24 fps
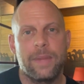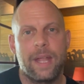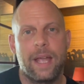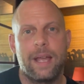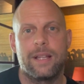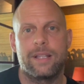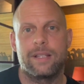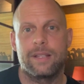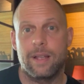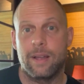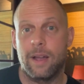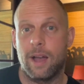
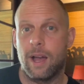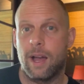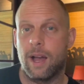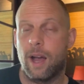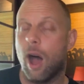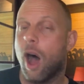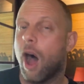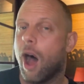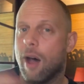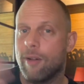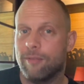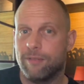And
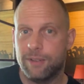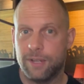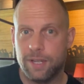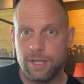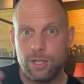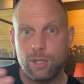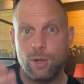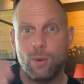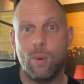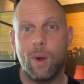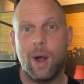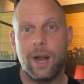often
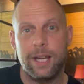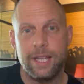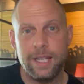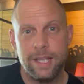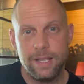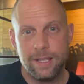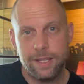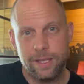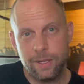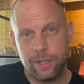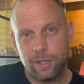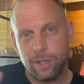it's quite
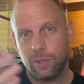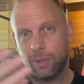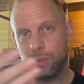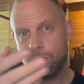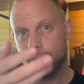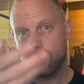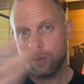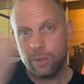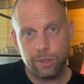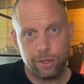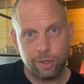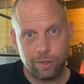easy
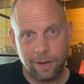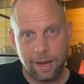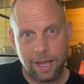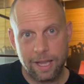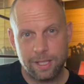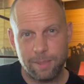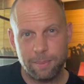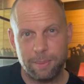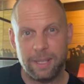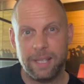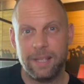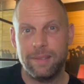to
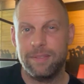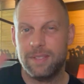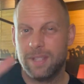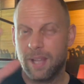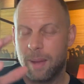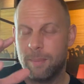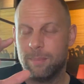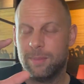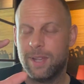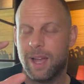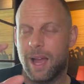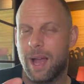neutralize the belief.
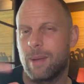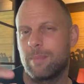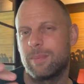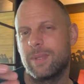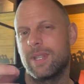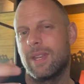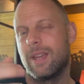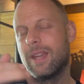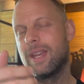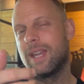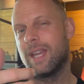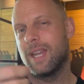
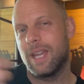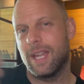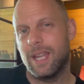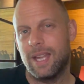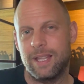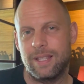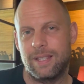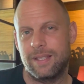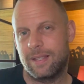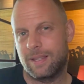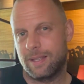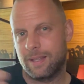Sometimes
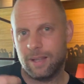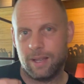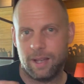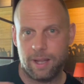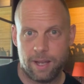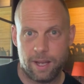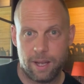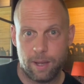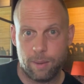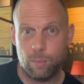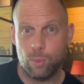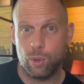it's
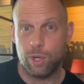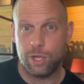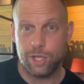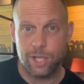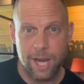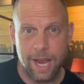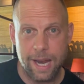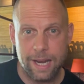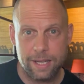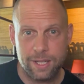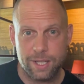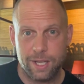more
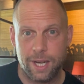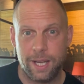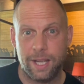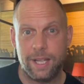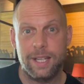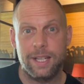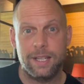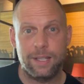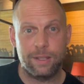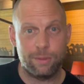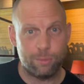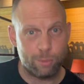challenging
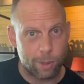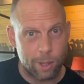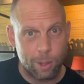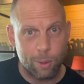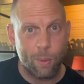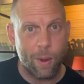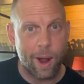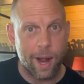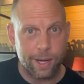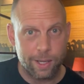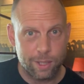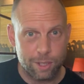and it
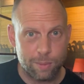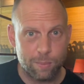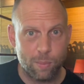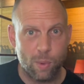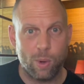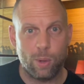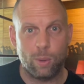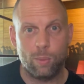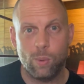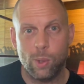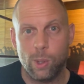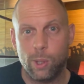requires
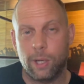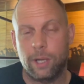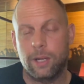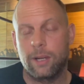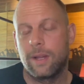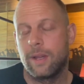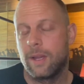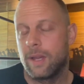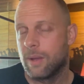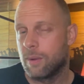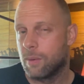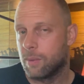more work,
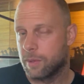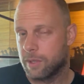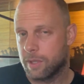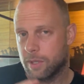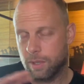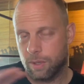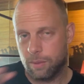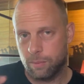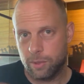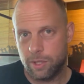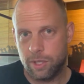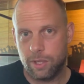
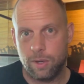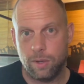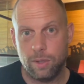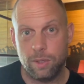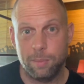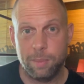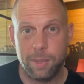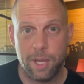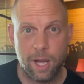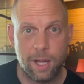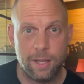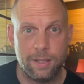which goes
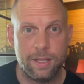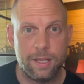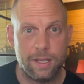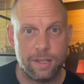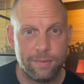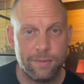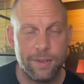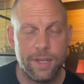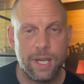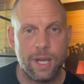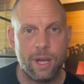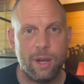beyond this
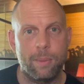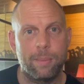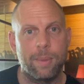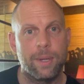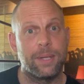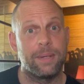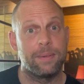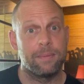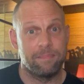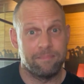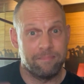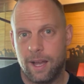video.
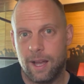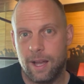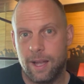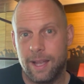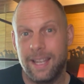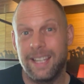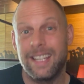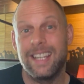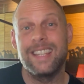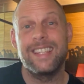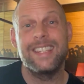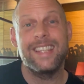But
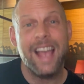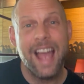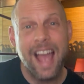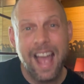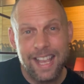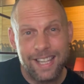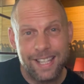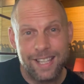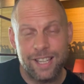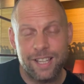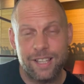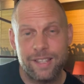in its
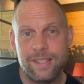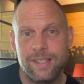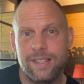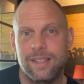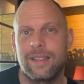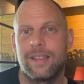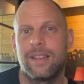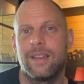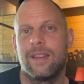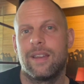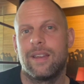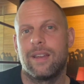
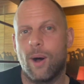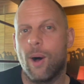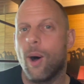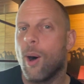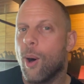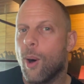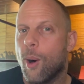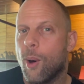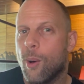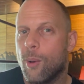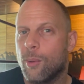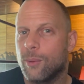essence,
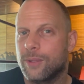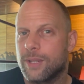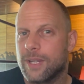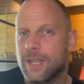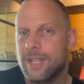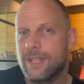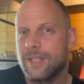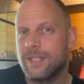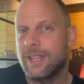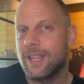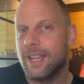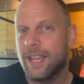all
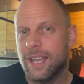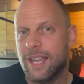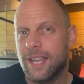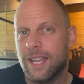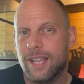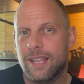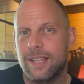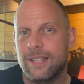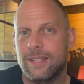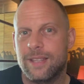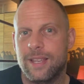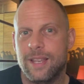this
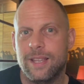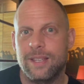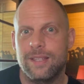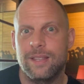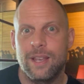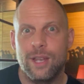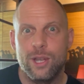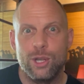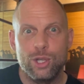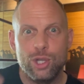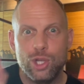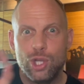is
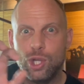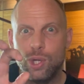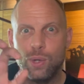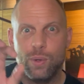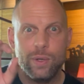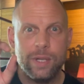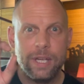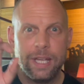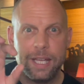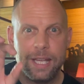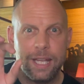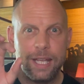
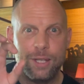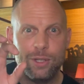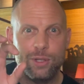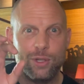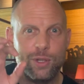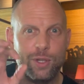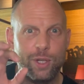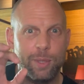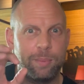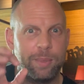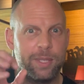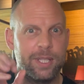tuning
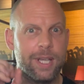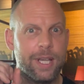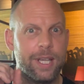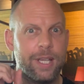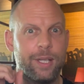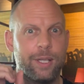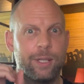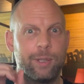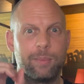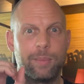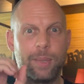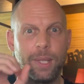into the
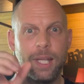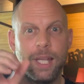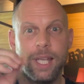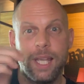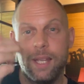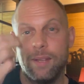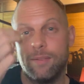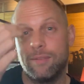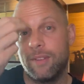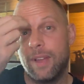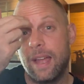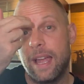particular
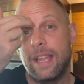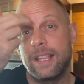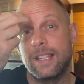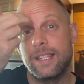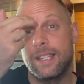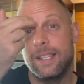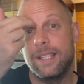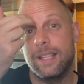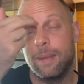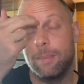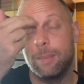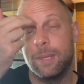belief and
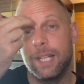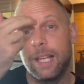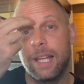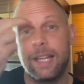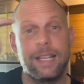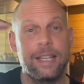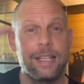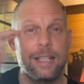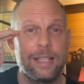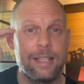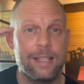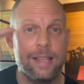
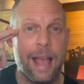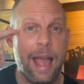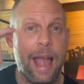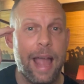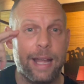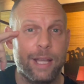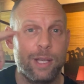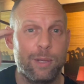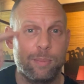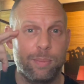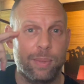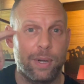stimulating these
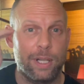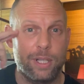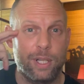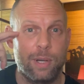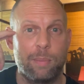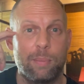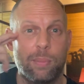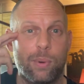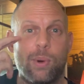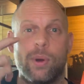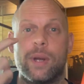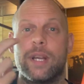
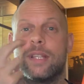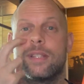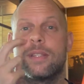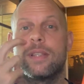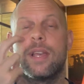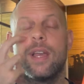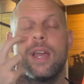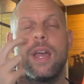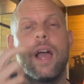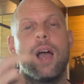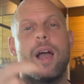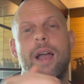acupressure points
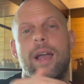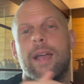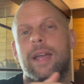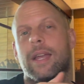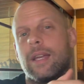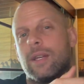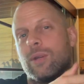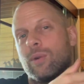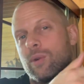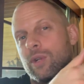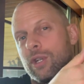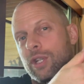
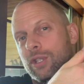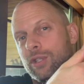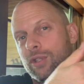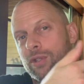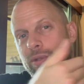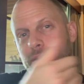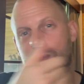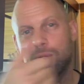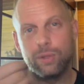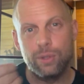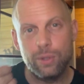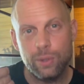in order
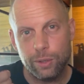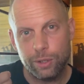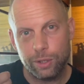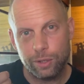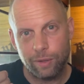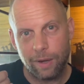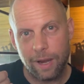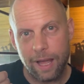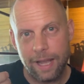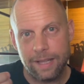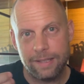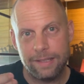to
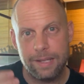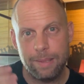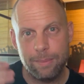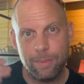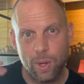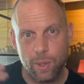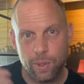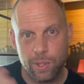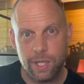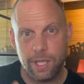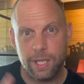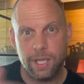neutralize the
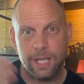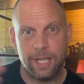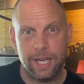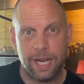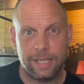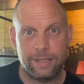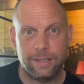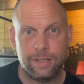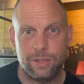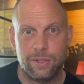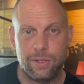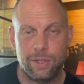emotion
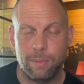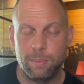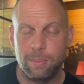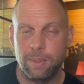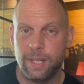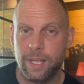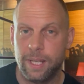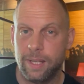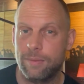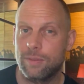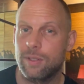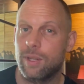connected to the
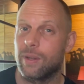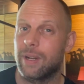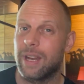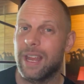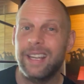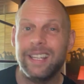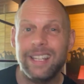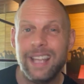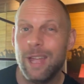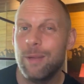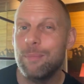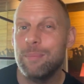belief. So
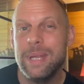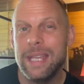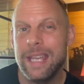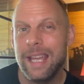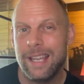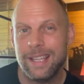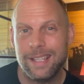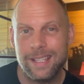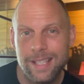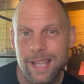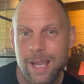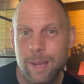that can be
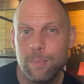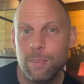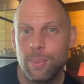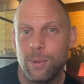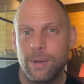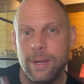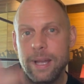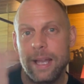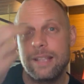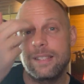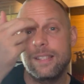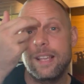as
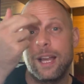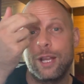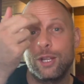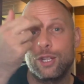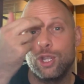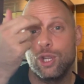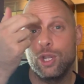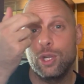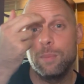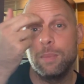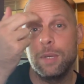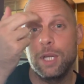simple as, I
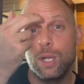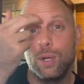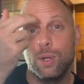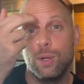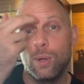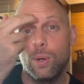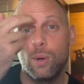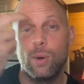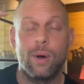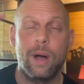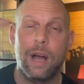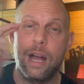should be
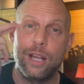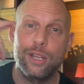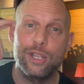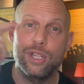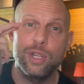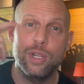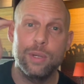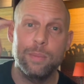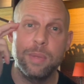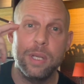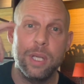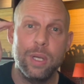cool, I
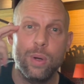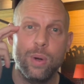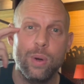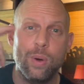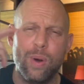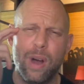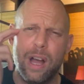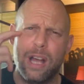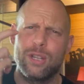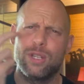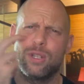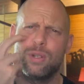should be
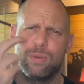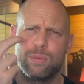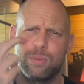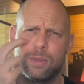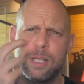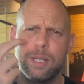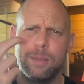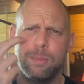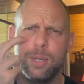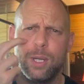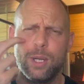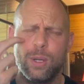cool, I should
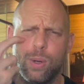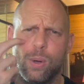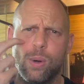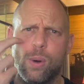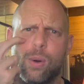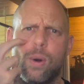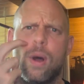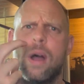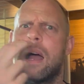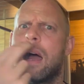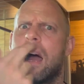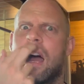really be
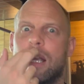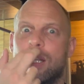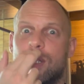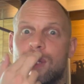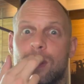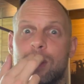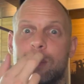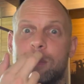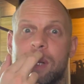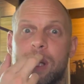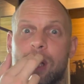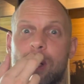cool, I
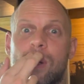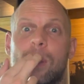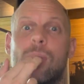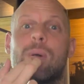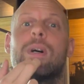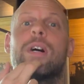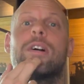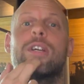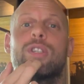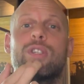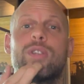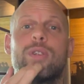should be
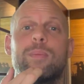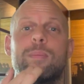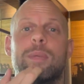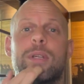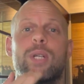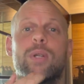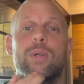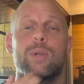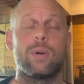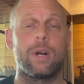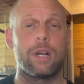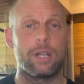cool, I should be
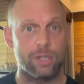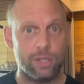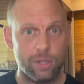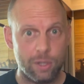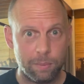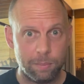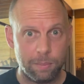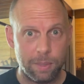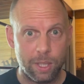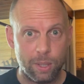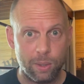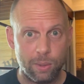cool, I
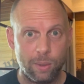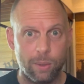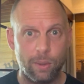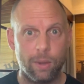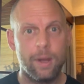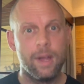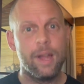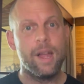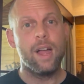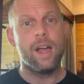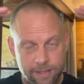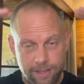should be cool.
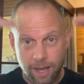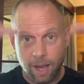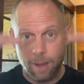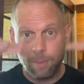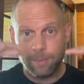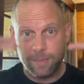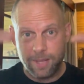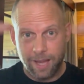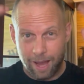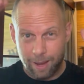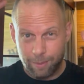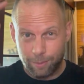
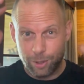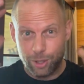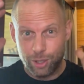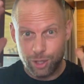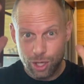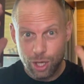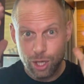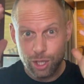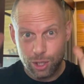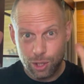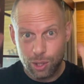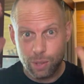Sometimes
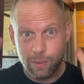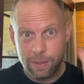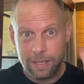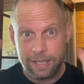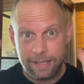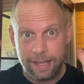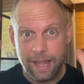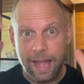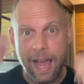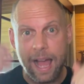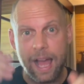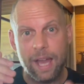just
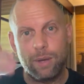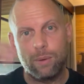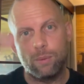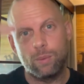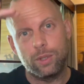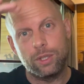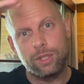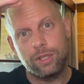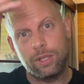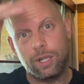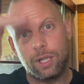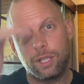doing that
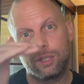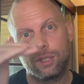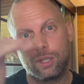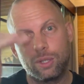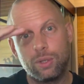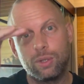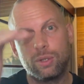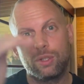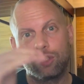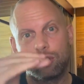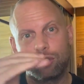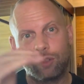will start to
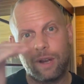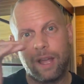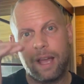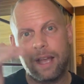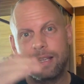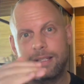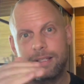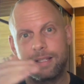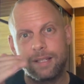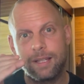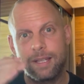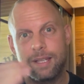
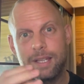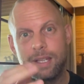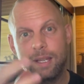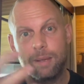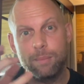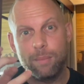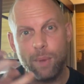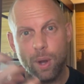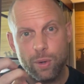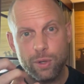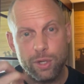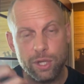neutralize the
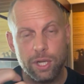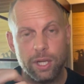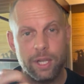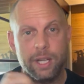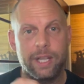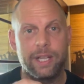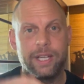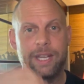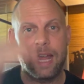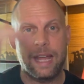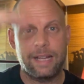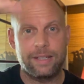emotion
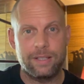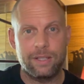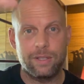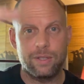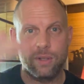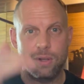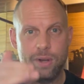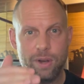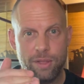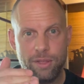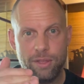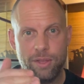connected
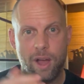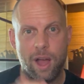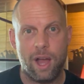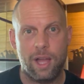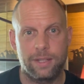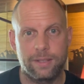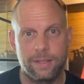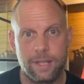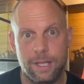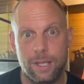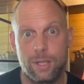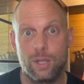to the
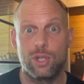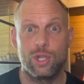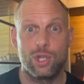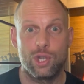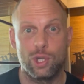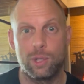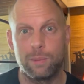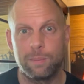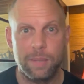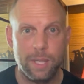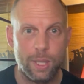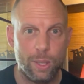thought that you
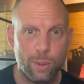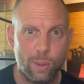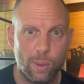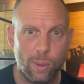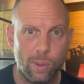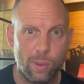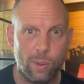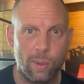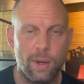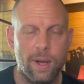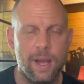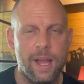should be
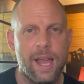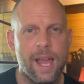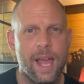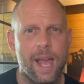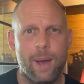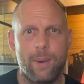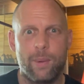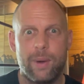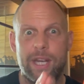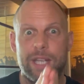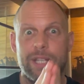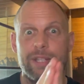cool.
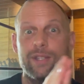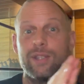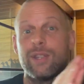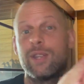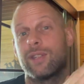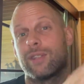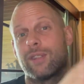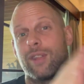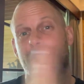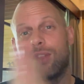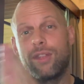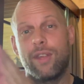And when it's
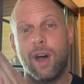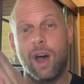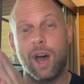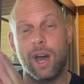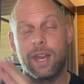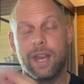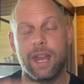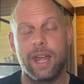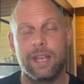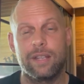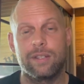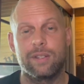just a
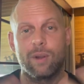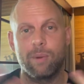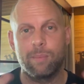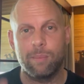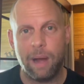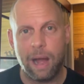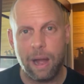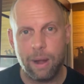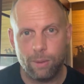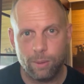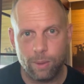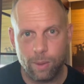thought, it has no
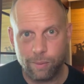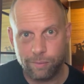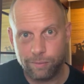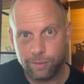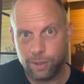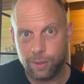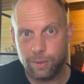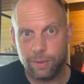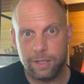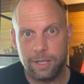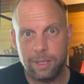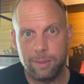power over
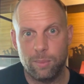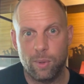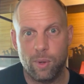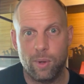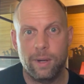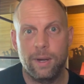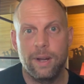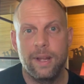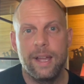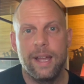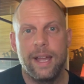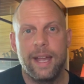you
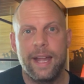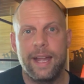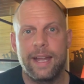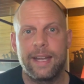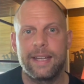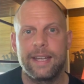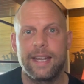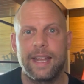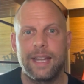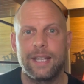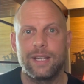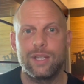anymore.
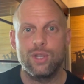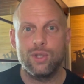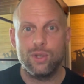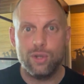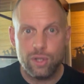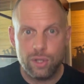And then you